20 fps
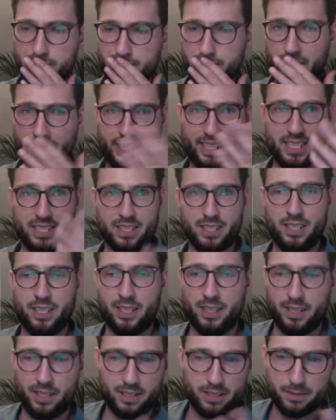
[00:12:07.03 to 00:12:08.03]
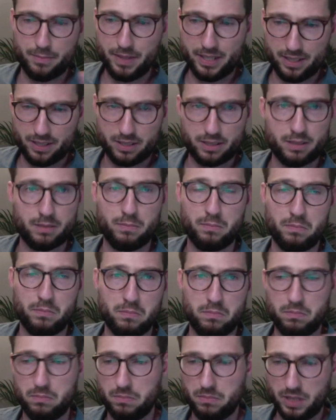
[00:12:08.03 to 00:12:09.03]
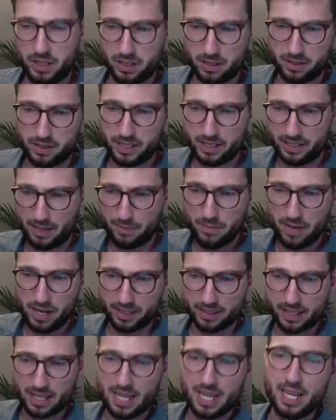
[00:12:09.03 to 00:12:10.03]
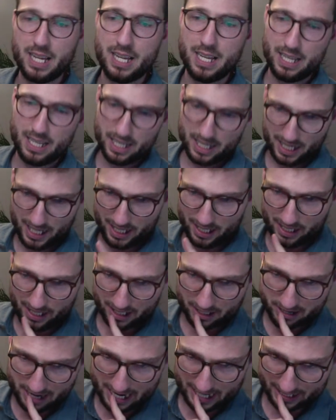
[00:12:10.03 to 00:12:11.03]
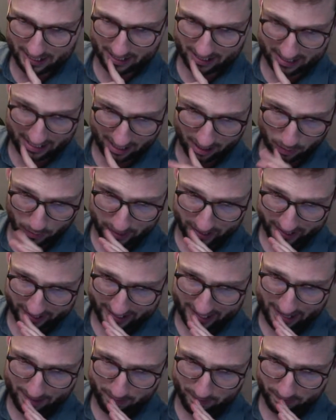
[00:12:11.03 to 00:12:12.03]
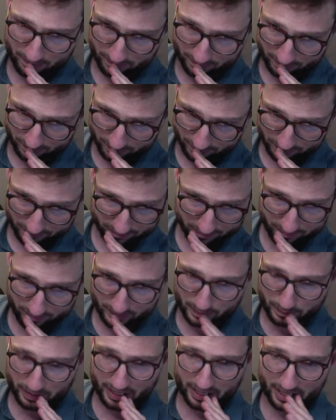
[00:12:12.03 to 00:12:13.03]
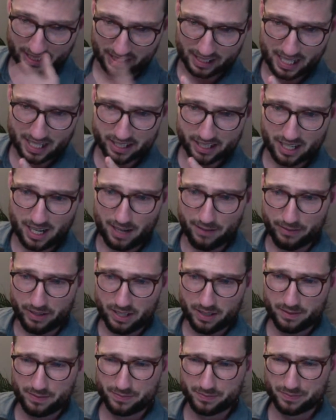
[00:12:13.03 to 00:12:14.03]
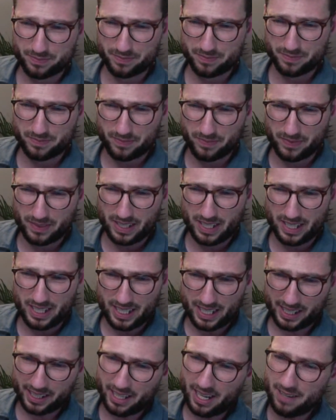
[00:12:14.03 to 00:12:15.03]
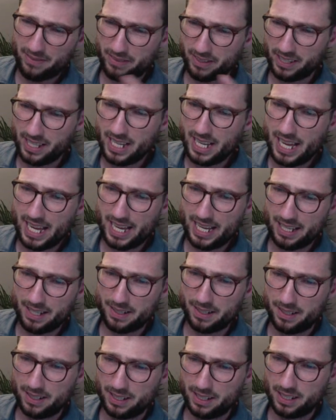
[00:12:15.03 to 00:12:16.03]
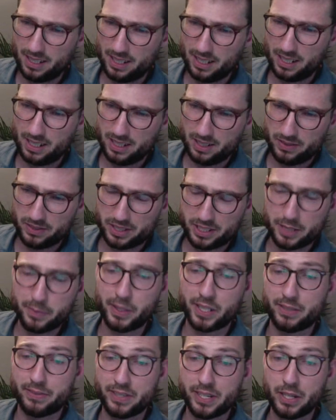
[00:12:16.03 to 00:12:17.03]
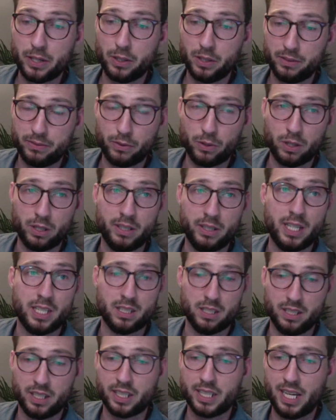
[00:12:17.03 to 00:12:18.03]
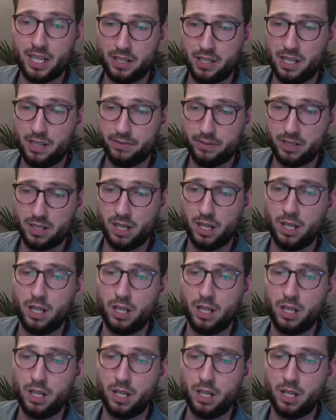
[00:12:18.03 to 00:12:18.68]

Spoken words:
I guess this means the same month. I tried to settle with them, but they declined your offer. And the offer they had was too much for you to afford, right? So their counteroffer.